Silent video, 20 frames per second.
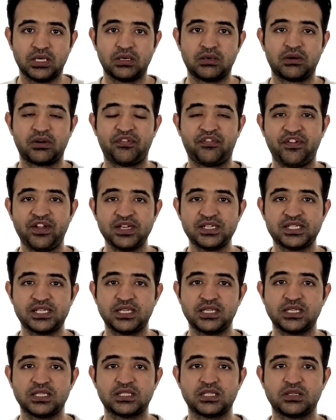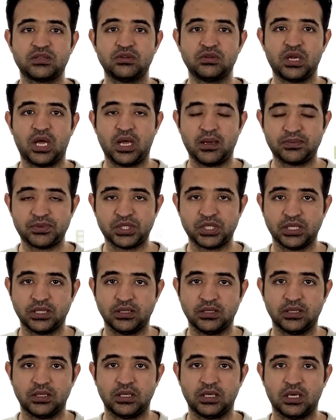refacing is a good
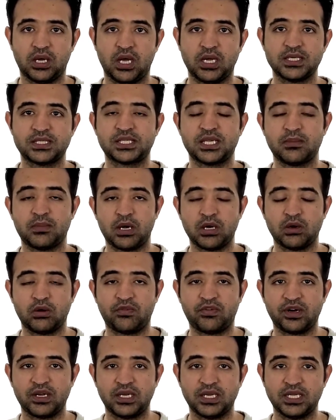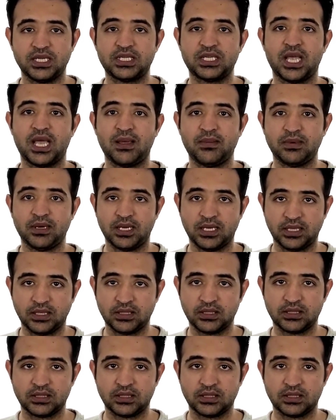option on semi-overlay cabinet.